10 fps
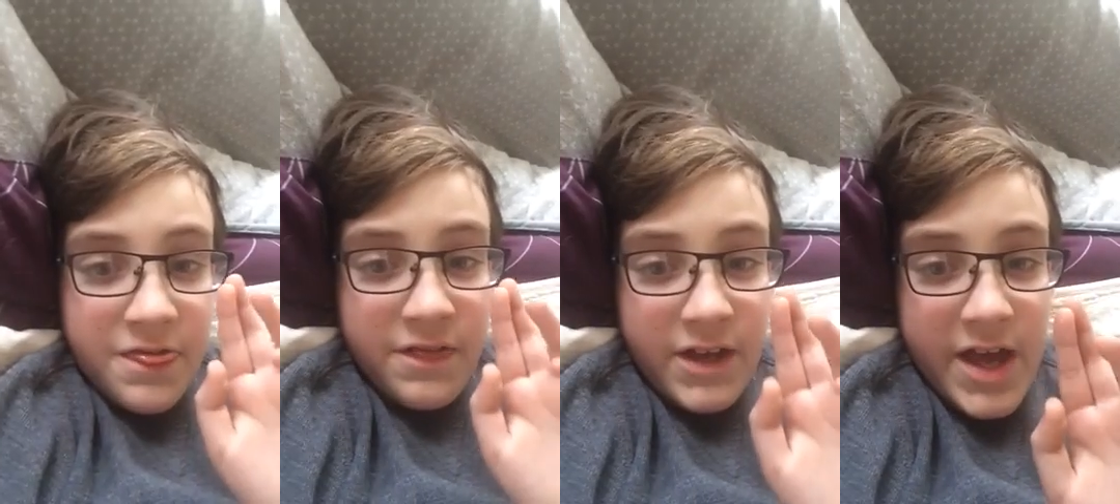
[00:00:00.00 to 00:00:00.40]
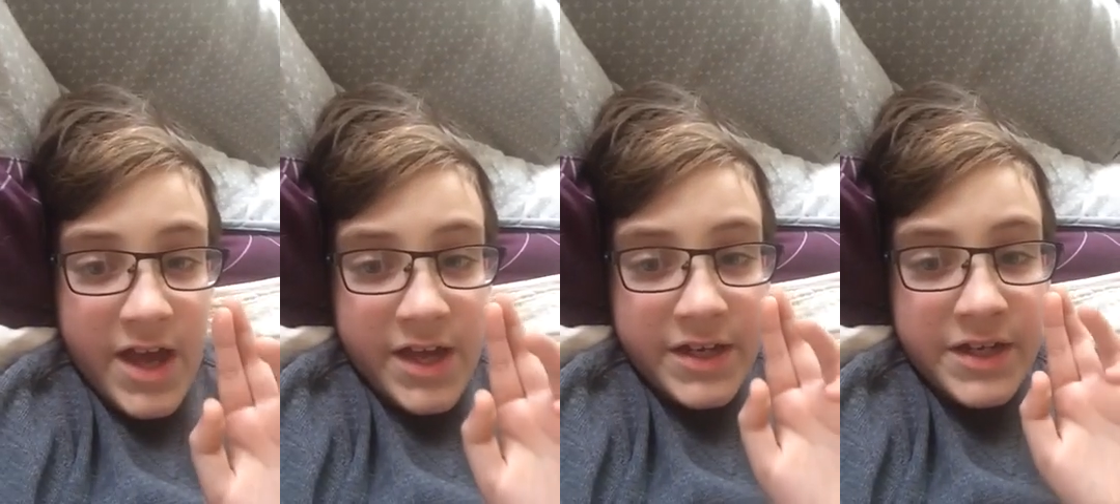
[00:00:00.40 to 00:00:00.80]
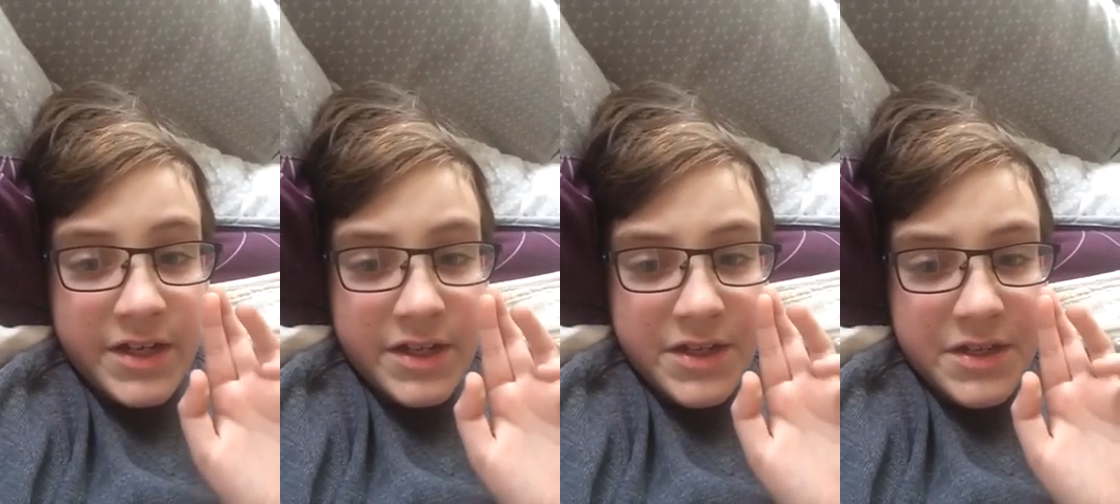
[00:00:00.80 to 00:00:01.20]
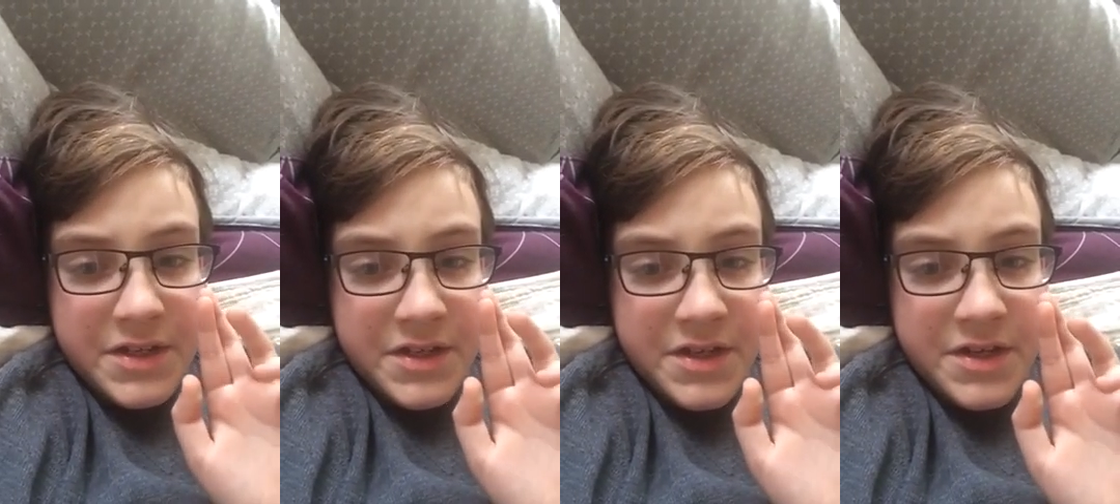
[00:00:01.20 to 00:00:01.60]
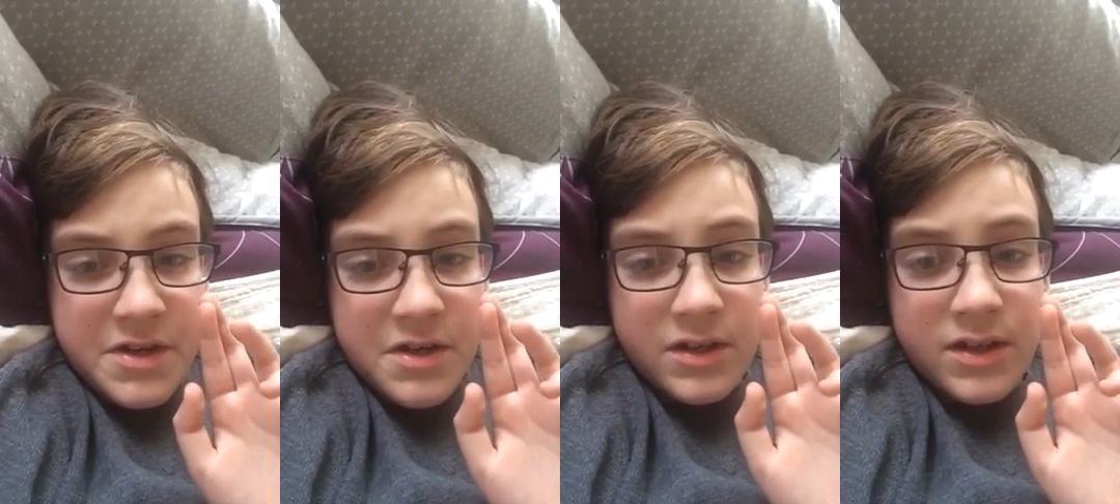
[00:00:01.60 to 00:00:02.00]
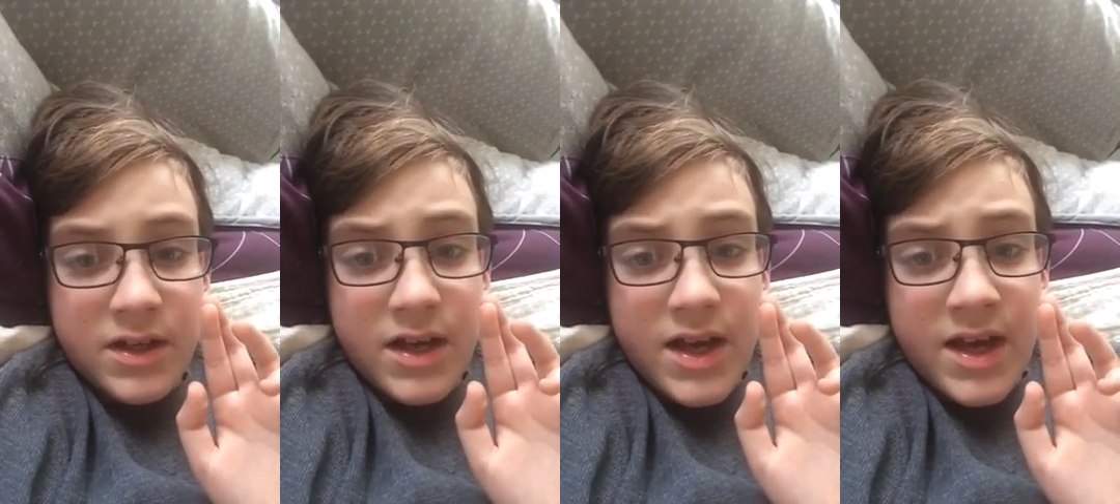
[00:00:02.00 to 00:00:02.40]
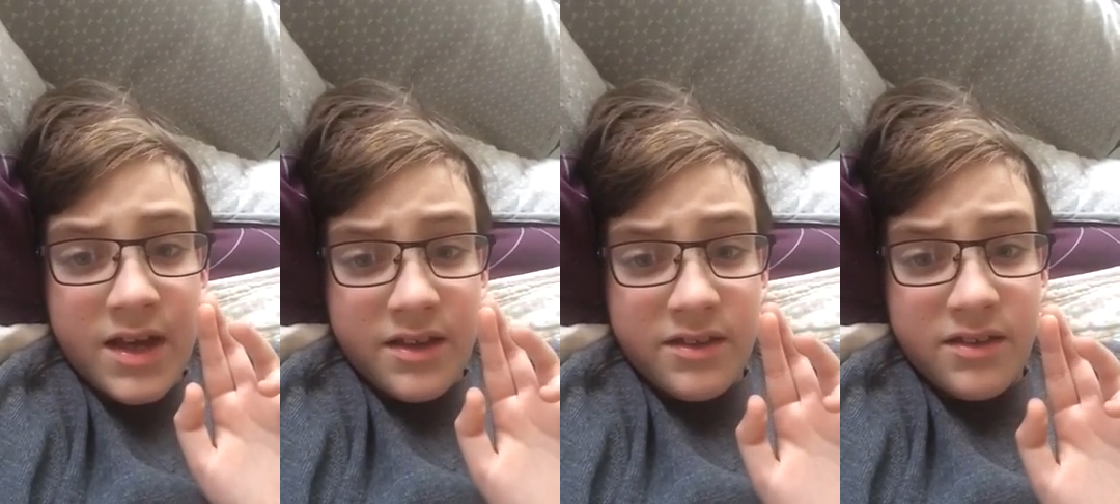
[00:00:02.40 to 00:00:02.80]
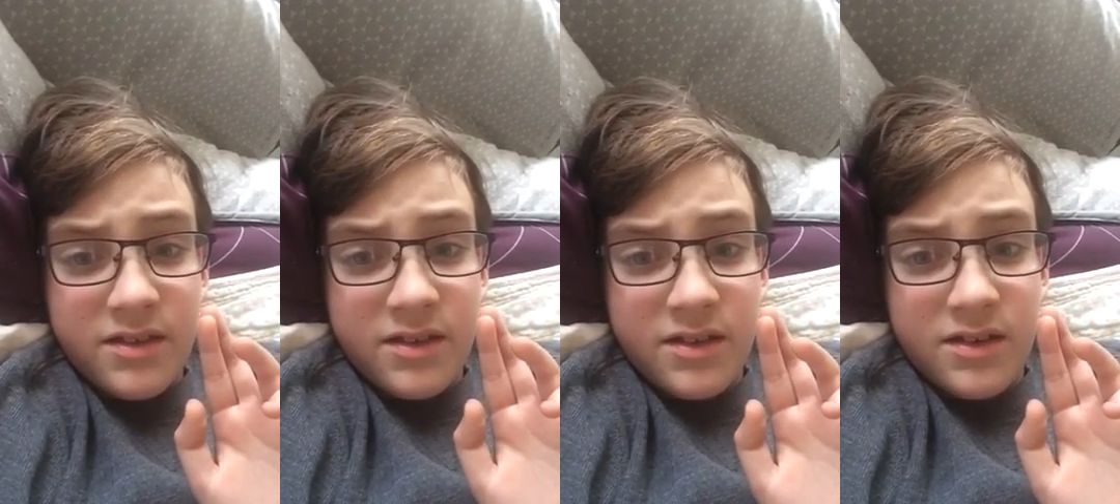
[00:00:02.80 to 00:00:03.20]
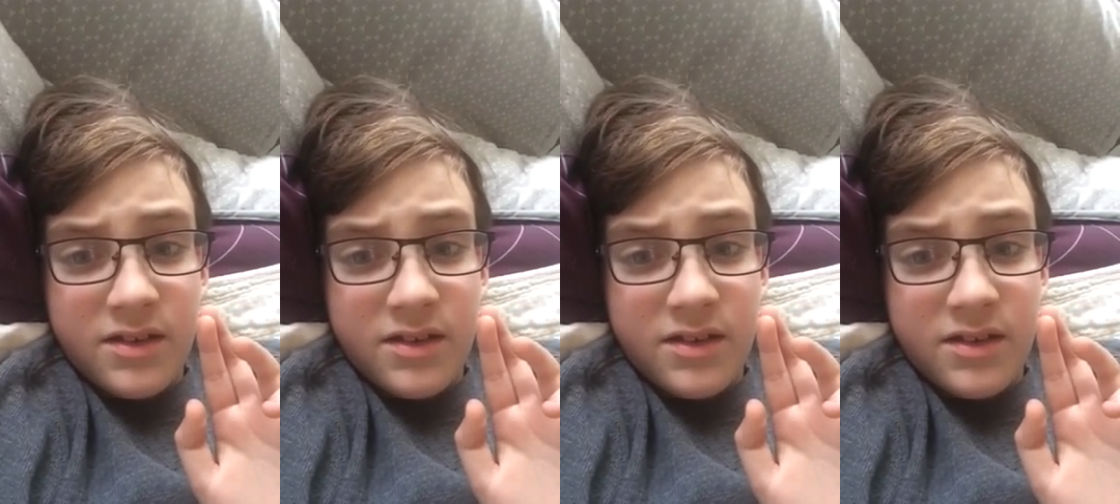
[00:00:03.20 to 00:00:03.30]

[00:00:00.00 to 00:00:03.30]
The NES.